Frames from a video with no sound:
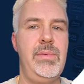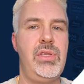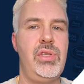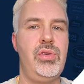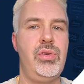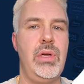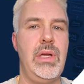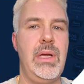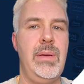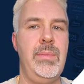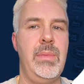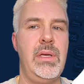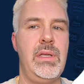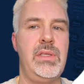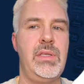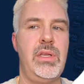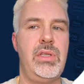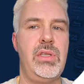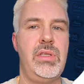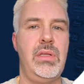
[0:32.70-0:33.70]
stream,
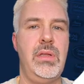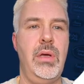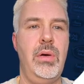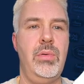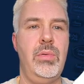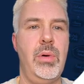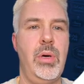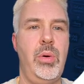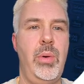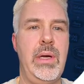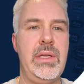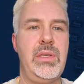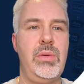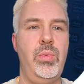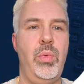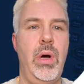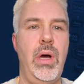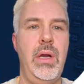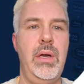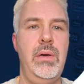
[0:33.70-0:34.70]
such as loan request
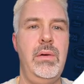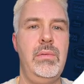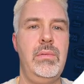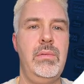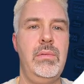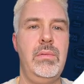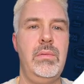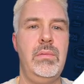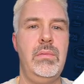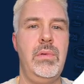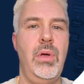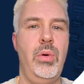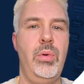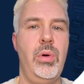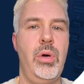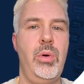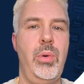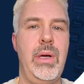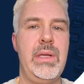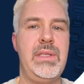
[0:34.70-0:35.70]
1, loan
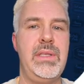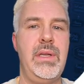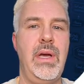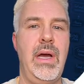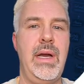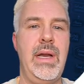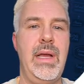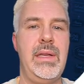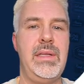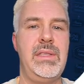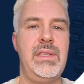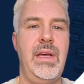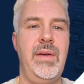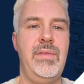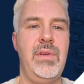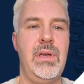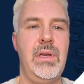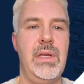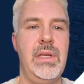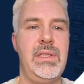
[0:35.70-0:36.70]
request
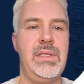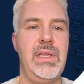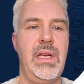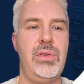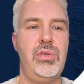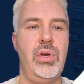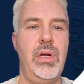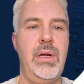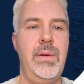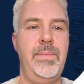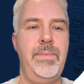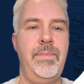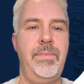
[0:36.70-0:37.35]
987, etc.,